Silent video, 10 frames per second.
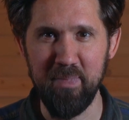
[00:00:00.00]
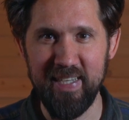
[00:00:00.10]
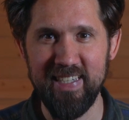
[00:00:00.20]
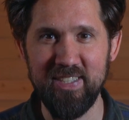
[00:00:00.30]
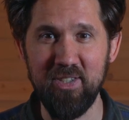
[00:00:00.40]

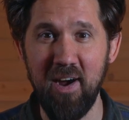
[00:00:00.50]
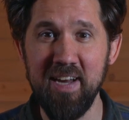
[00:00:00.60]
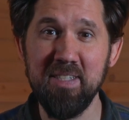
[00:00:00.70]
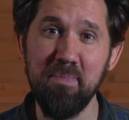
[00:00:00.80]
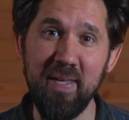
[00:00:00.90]
because
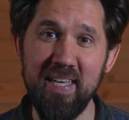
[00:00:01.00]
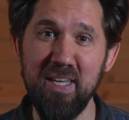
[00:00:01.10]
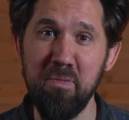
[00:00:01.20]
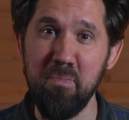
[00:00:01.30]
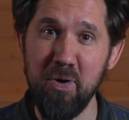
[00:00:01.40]
trying to pee
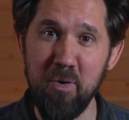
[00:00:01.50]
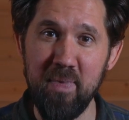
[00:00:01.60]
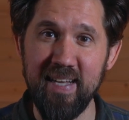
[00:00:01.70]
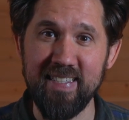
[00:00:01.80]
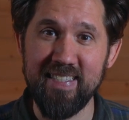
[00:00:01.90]
and poop
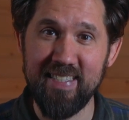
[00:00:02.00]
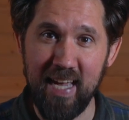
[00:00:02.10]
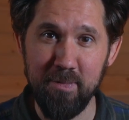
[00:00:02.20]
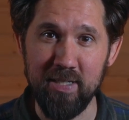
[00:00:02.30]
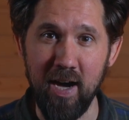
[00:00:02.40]
at the
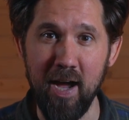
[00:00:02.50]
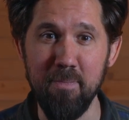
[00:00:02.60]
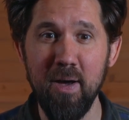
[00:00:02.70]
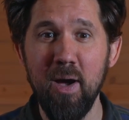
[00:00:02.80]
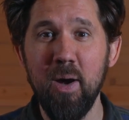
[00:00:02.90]
same time